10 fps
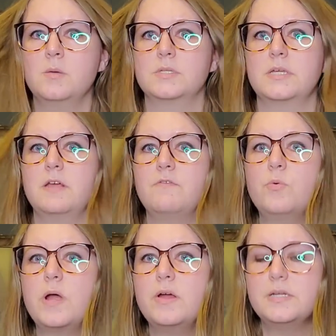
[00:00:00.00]
Because I
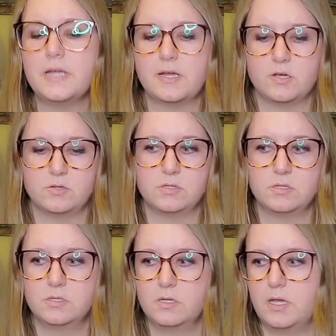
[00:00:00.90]
never wear it down.
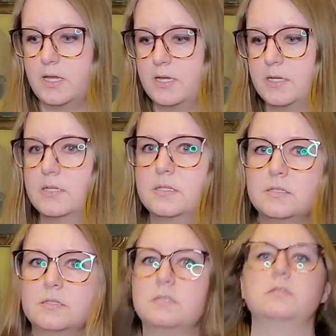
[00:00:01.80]

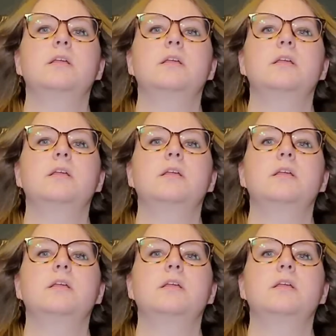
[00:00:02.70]
And